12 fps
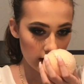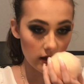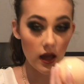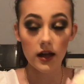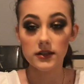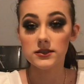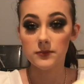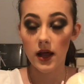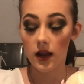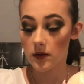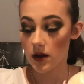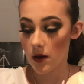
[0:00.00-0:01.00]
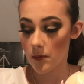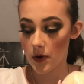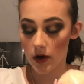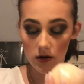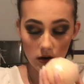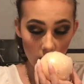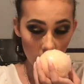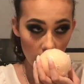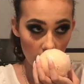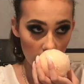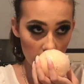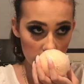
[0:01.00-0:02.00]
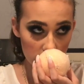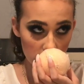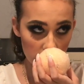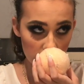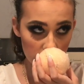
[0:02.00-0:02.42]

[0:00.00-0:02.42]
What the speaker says: yeah, I smell a butter a lot.